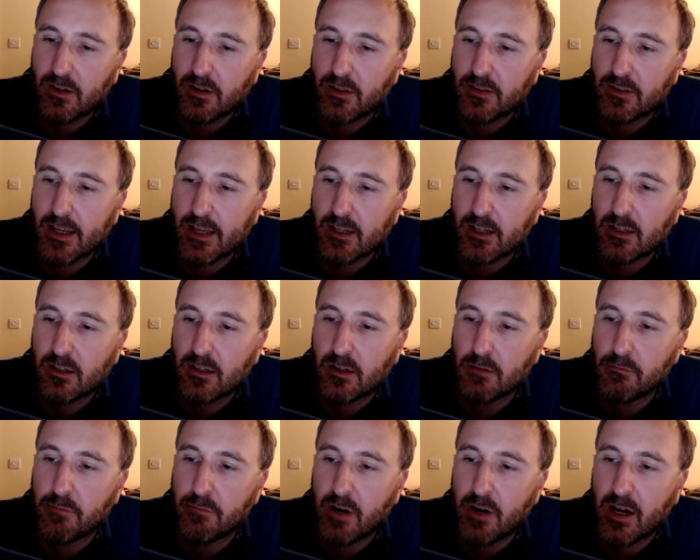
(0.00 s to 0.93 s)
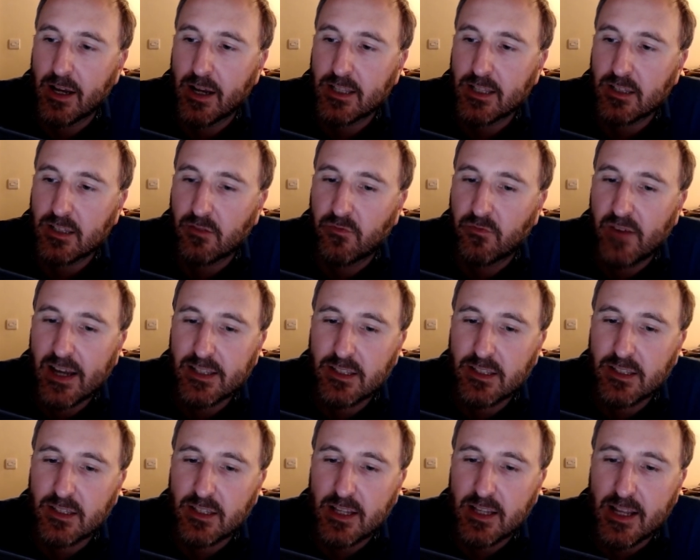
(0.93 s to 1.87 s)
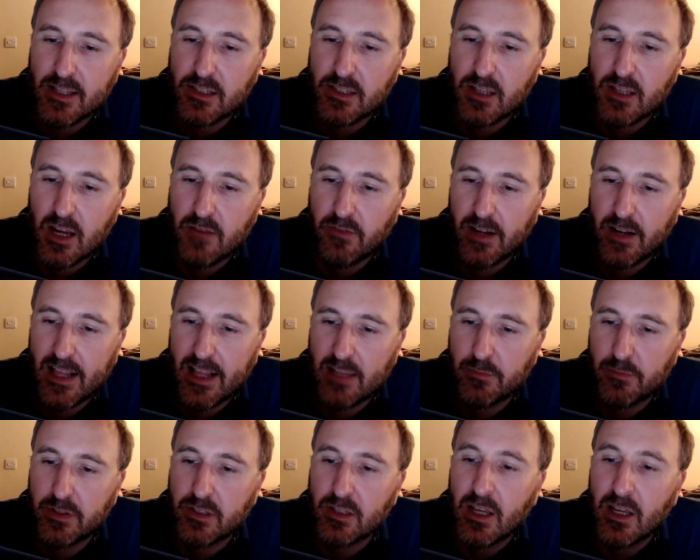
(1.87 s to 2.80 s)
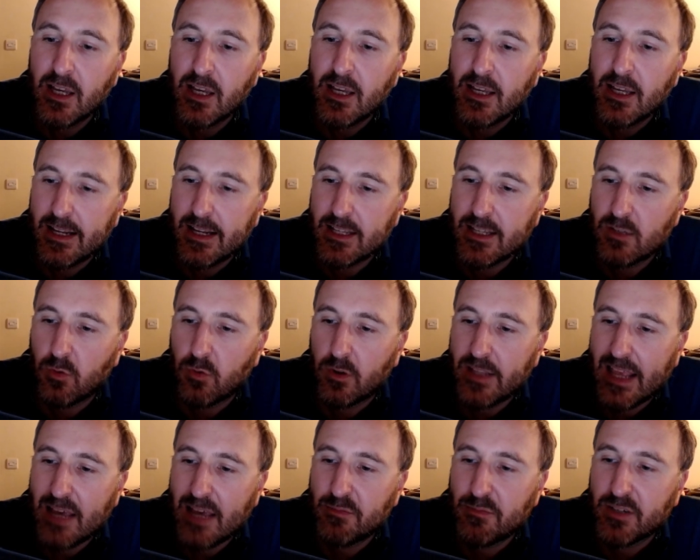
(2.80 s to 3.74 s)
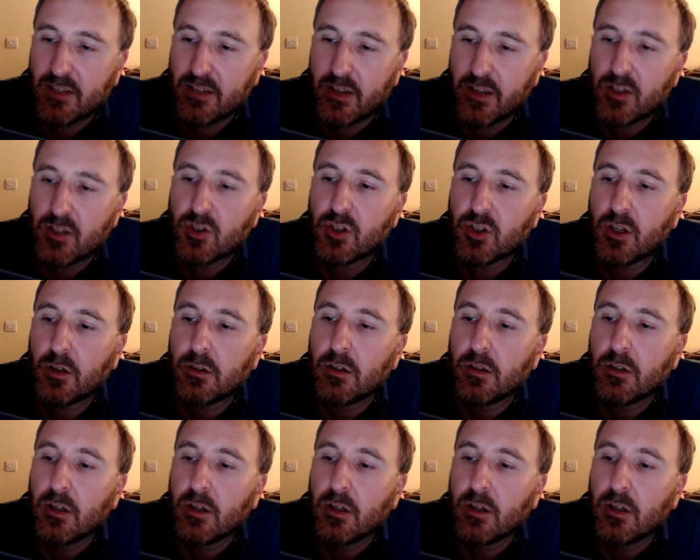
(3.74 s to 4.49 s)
that combines fantasy and sci-fi elements into an epic adventure,